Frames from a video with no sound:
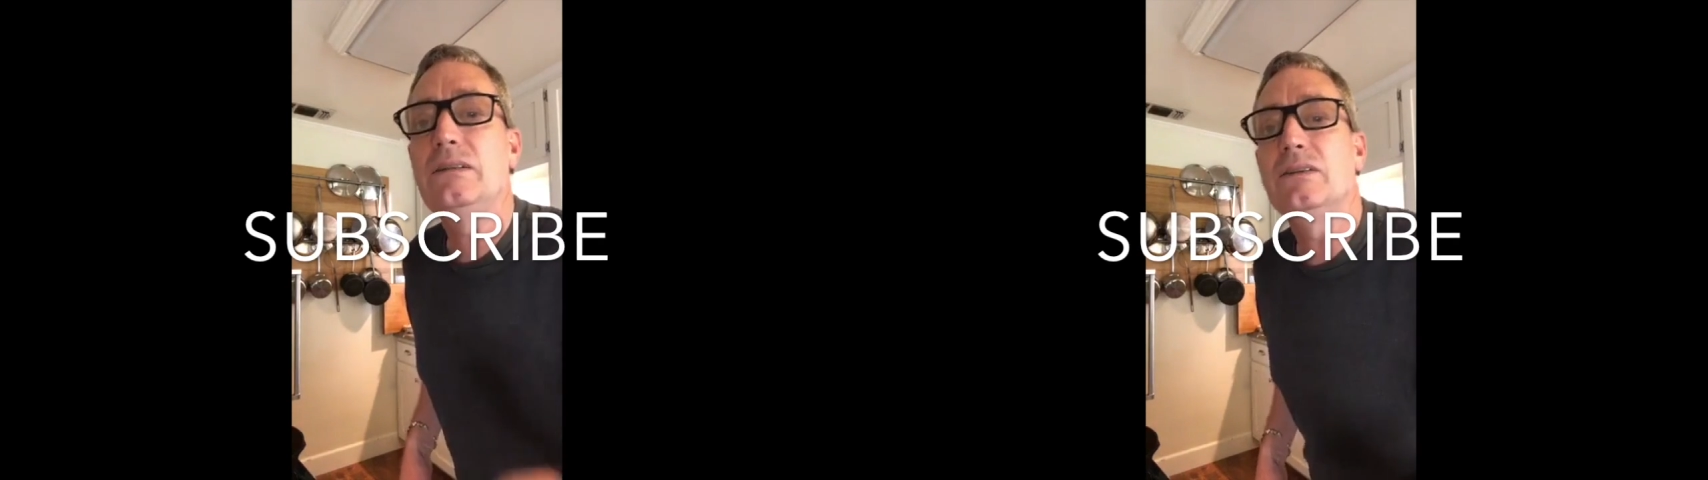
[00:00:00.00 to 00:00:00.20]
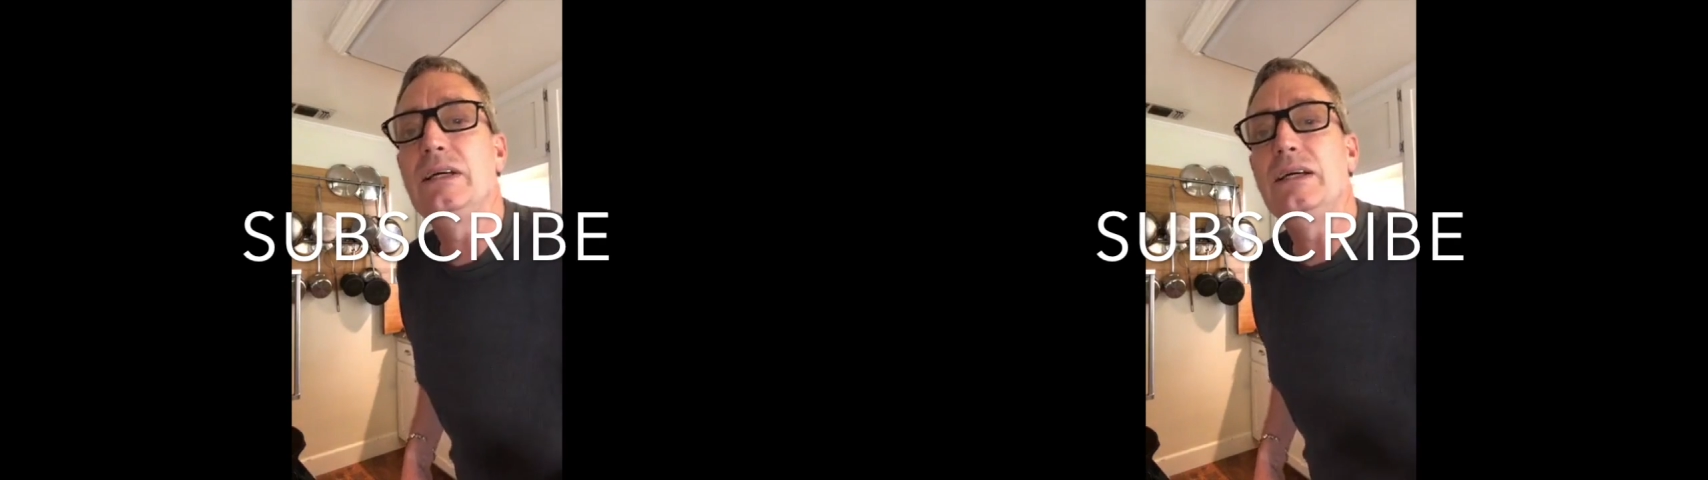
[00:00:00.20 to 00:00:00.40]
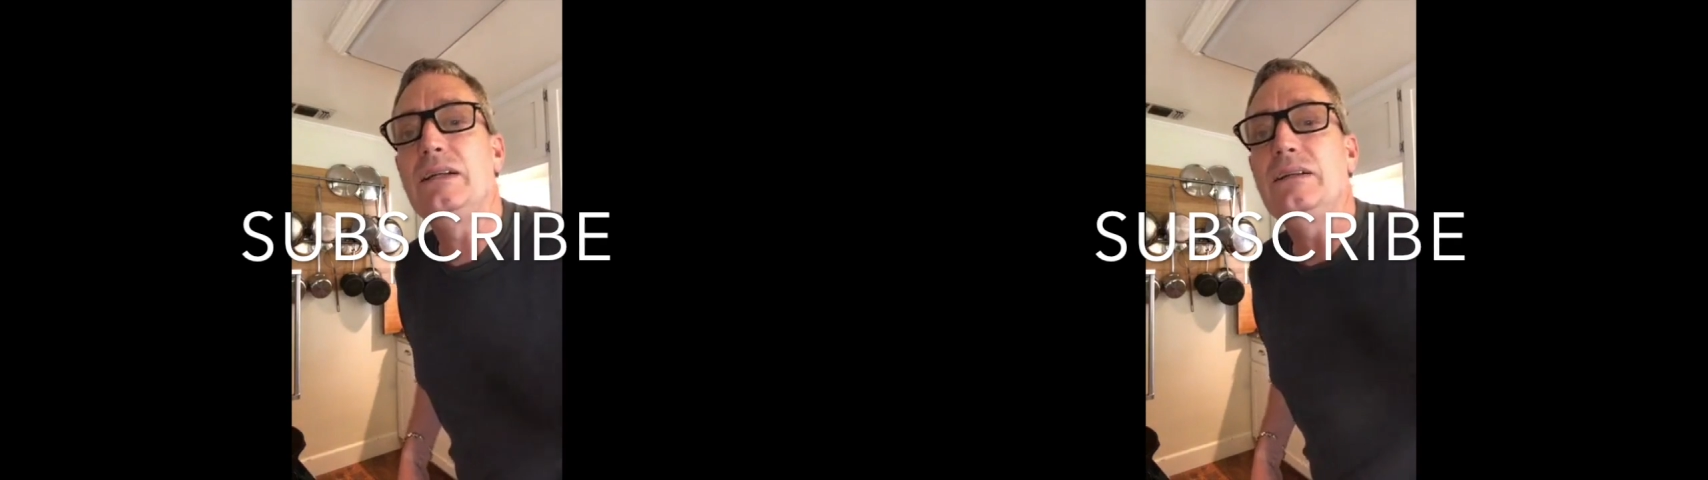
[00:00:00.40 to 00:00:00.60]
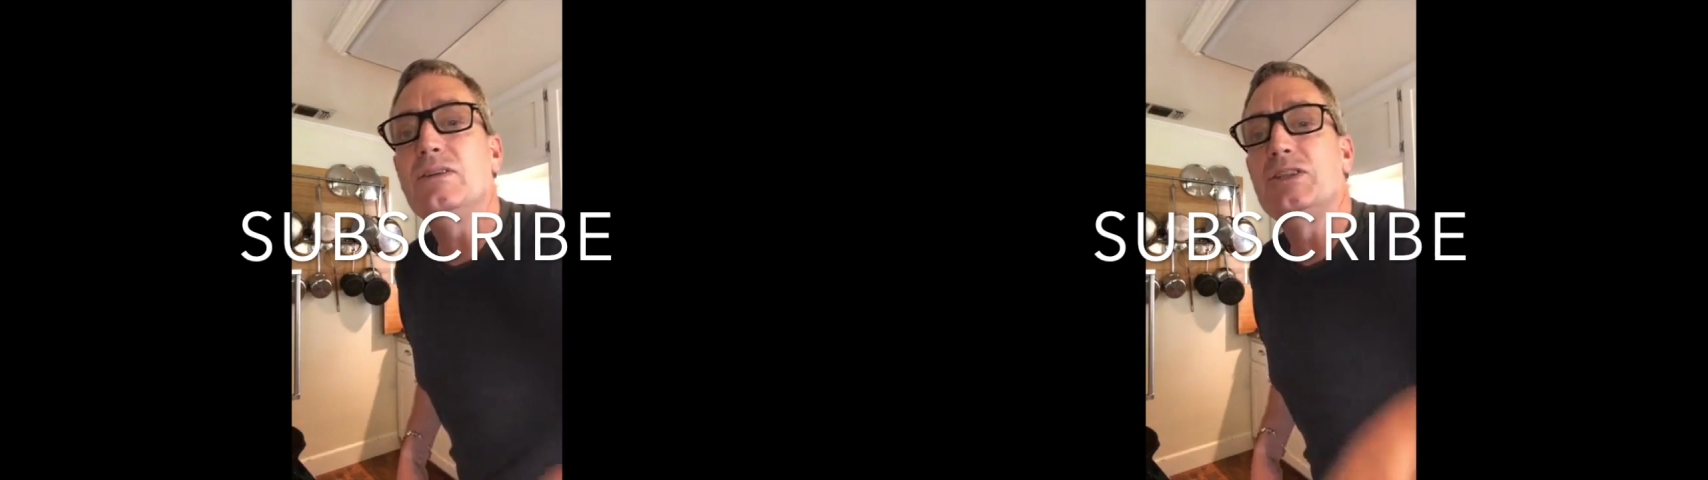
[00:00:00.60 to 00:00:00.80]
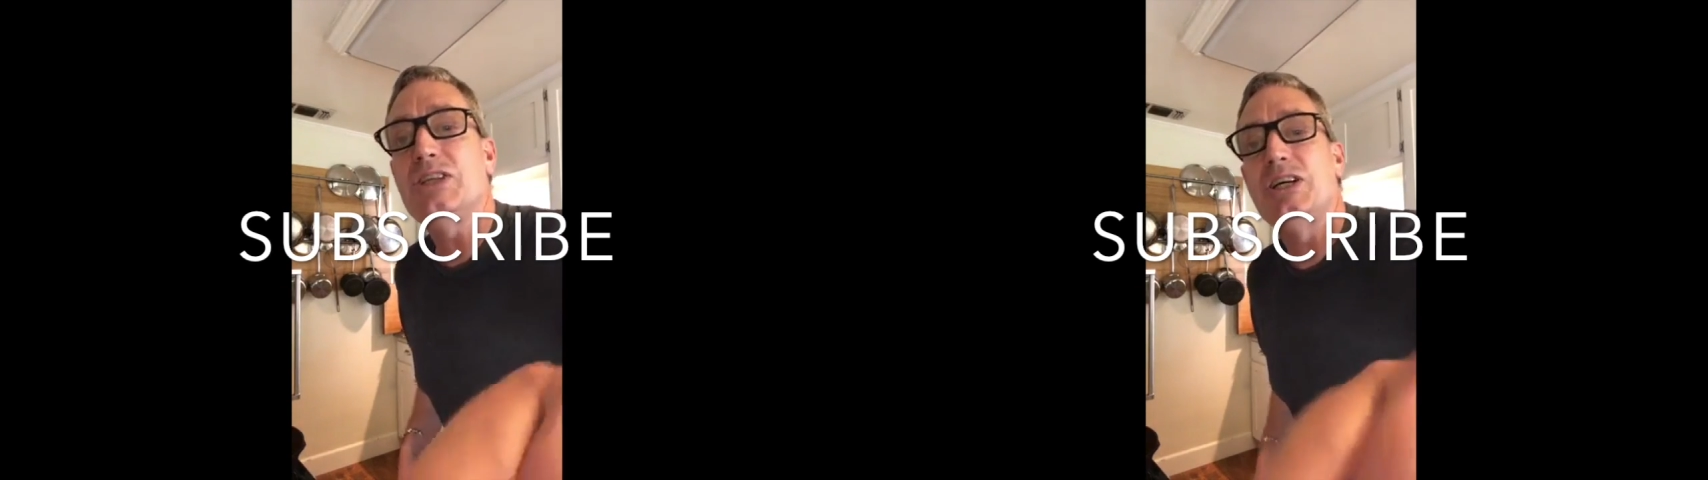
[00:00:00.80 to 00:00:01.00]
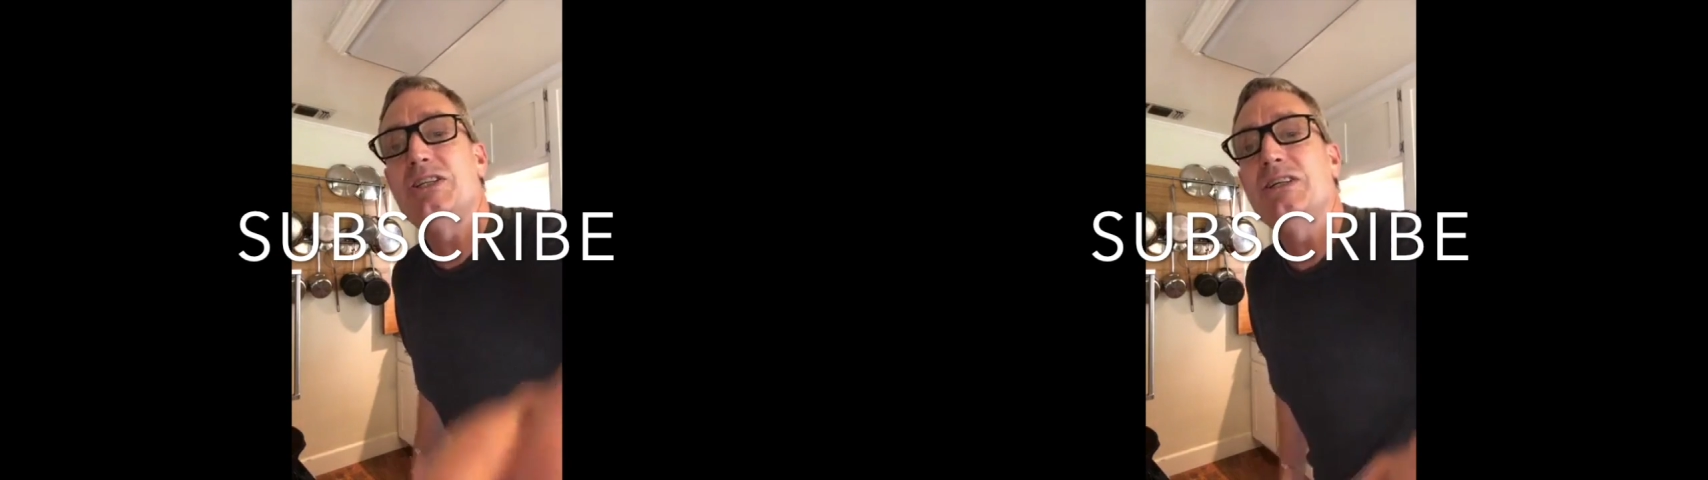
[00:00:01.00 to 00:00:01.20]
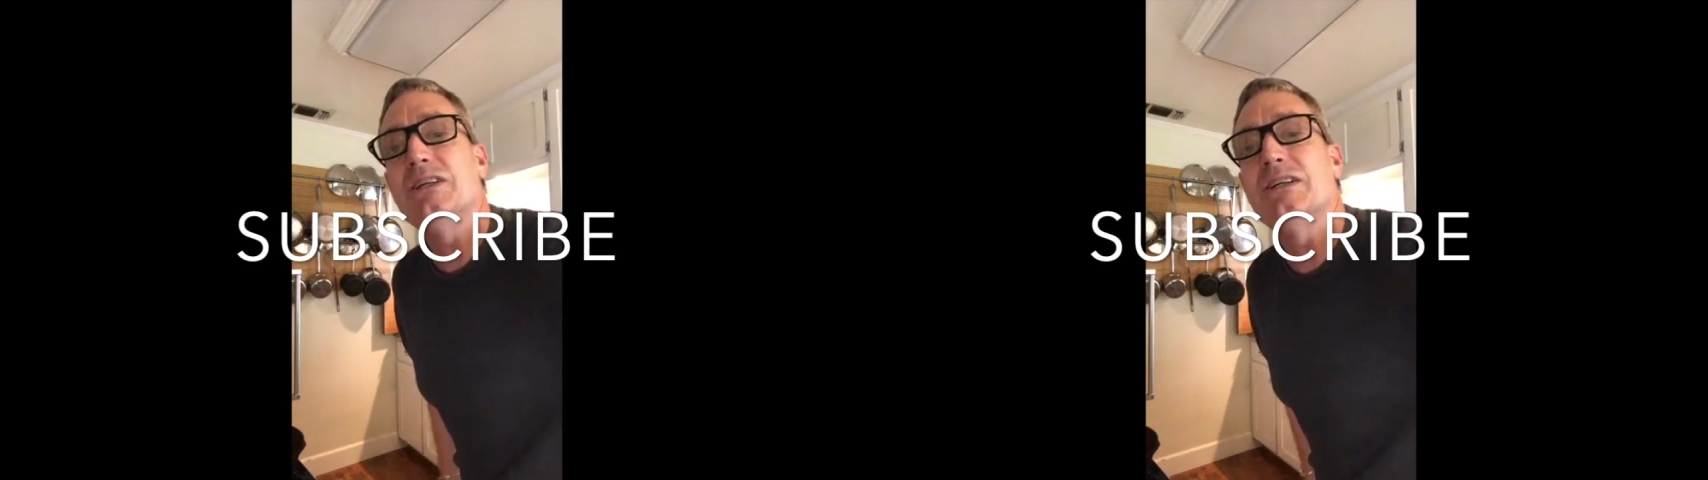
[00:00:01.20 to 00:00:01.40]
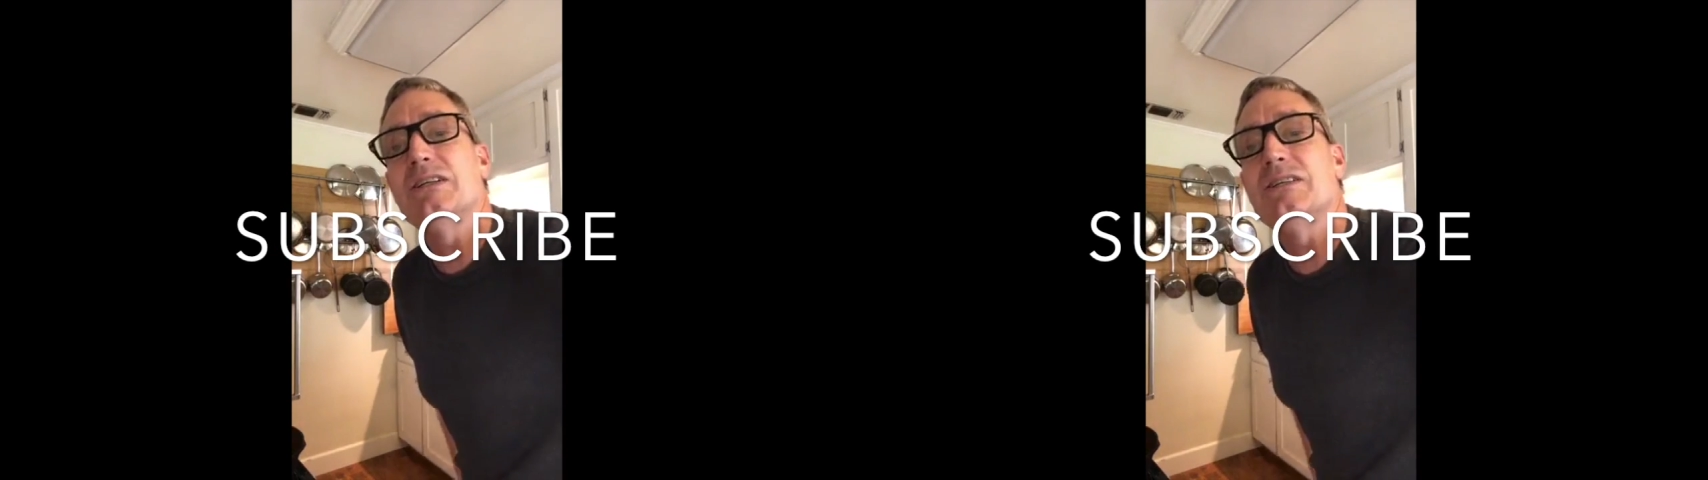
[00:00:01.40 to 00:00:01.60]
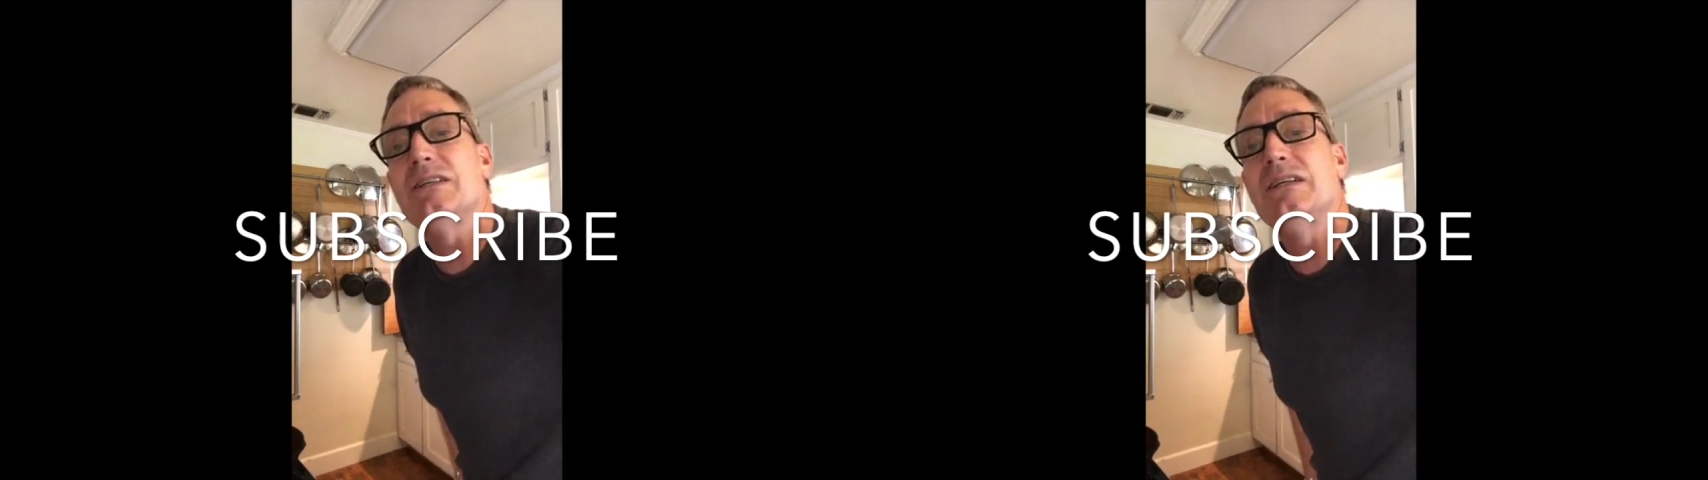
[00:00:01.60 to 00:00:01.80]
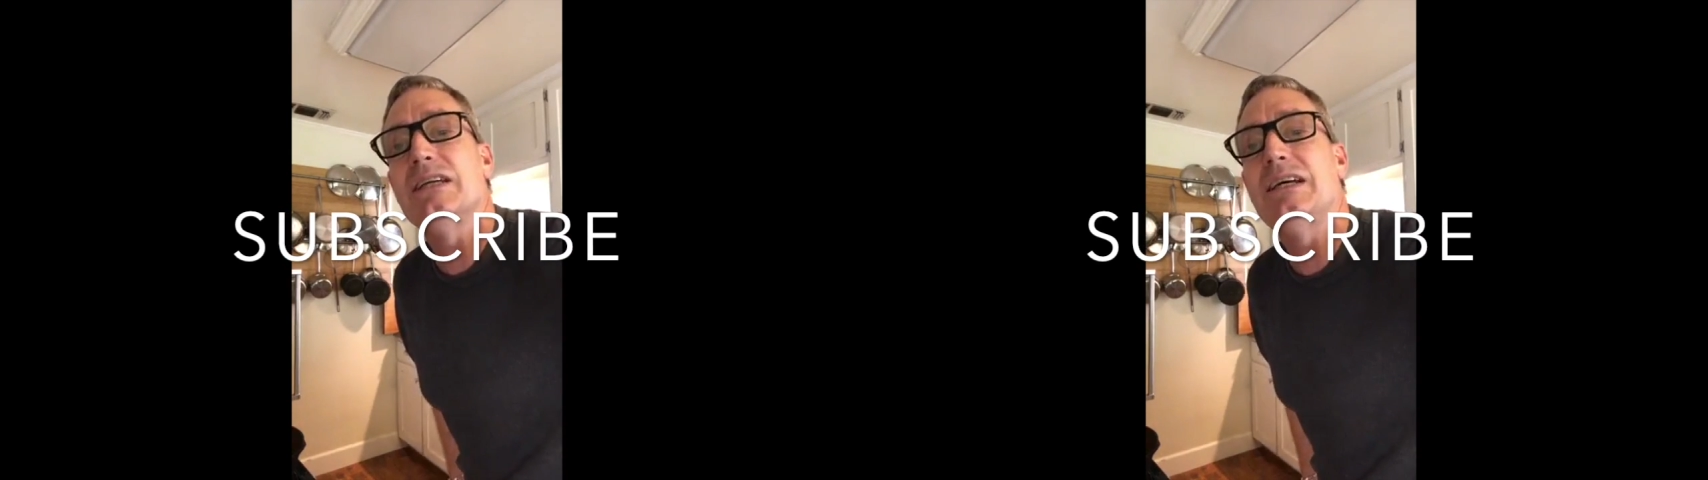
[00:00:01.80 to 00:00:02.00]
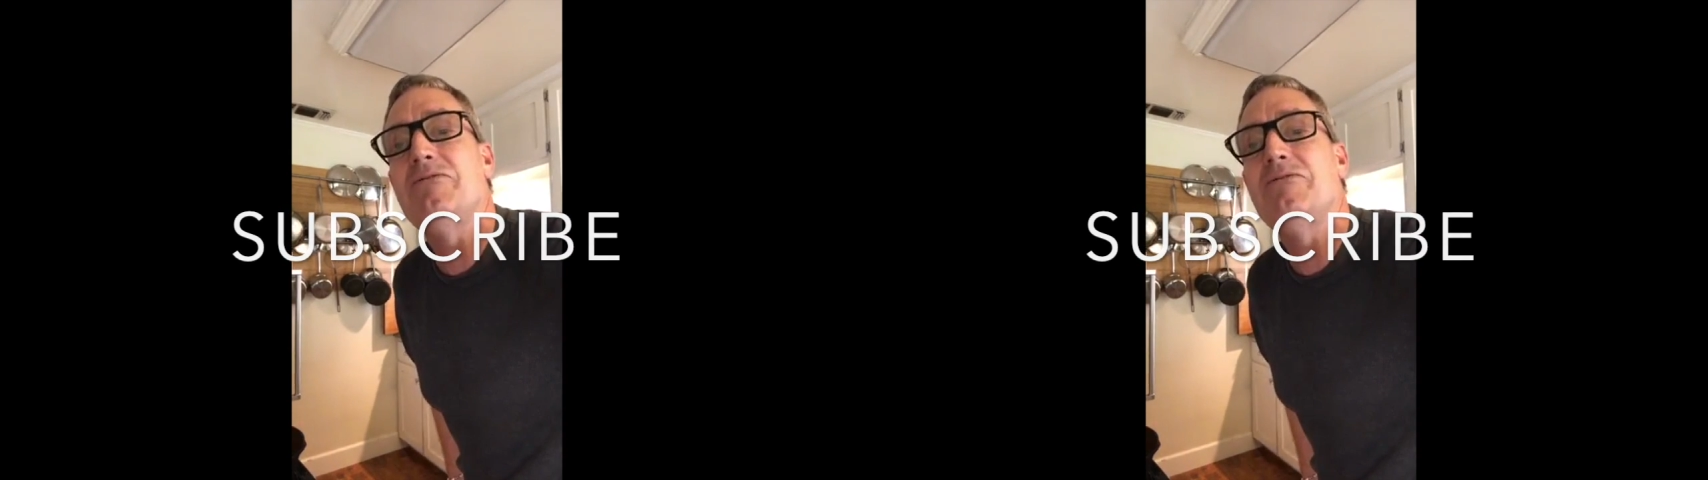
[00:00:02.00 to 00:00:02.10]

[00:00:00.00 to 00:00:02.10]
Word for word: Lynn, Letitia, good to see you again.